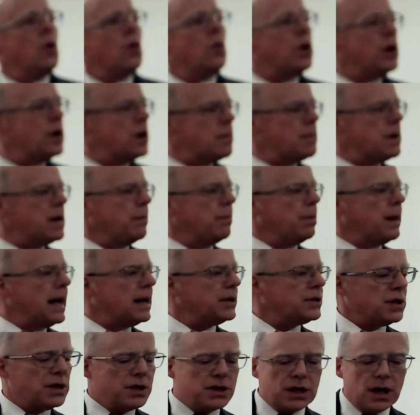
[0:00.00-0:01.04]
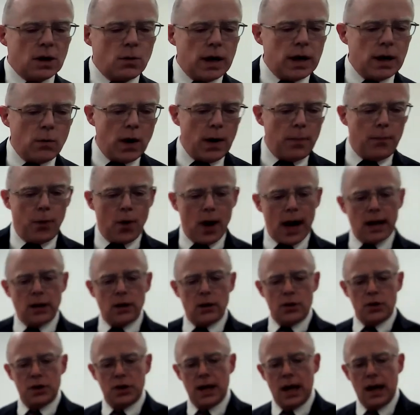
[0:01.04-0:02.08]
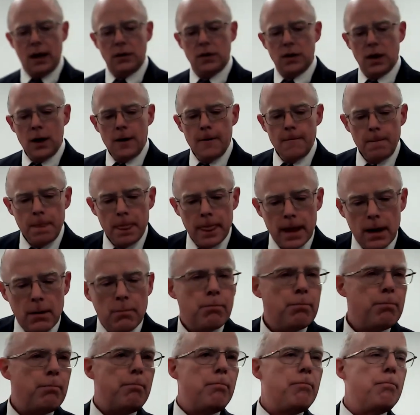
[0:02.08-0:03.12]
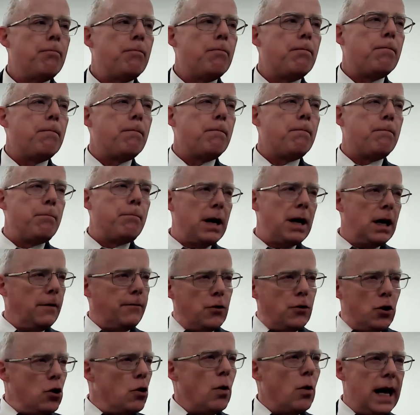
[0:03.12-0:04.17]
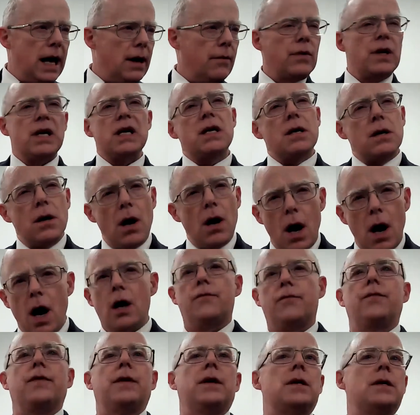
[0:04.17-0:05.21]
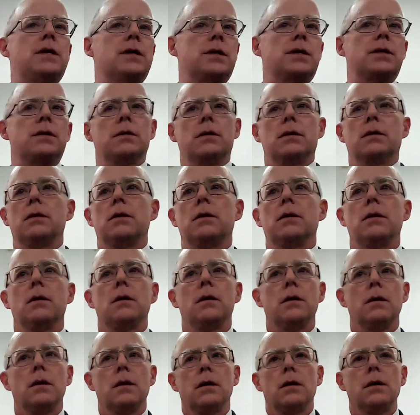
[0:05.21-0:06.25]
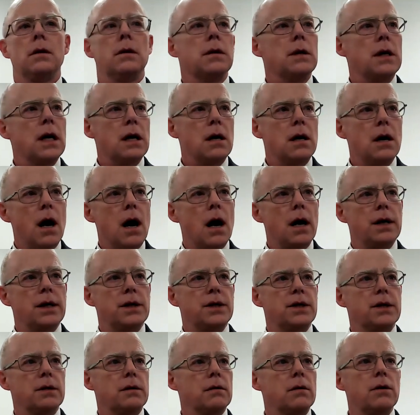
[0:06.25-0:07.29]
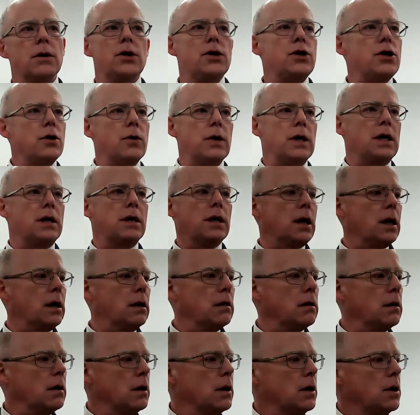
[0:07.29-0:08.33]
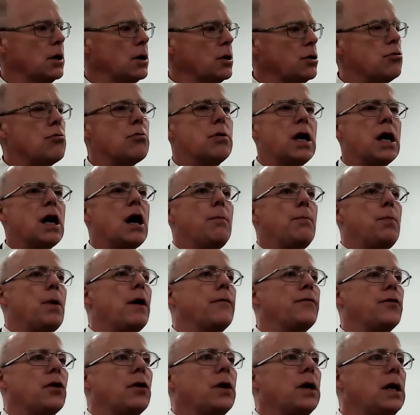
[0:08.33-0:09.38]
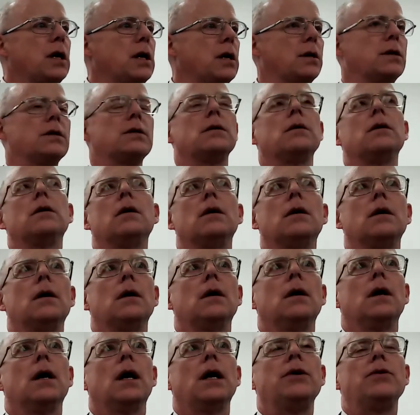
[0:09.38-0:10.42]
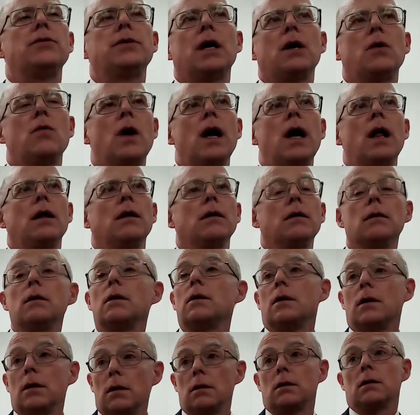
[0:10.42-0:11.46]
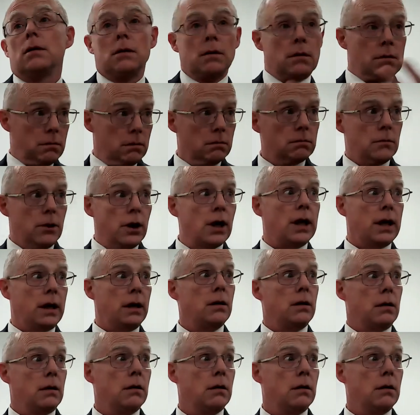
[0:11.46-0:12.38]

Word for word: Wouldn't it be a blessing? See, we, we pray those things. But if you don't have any confidence that God is going to do anything, you get up off your knees and you think, well, really?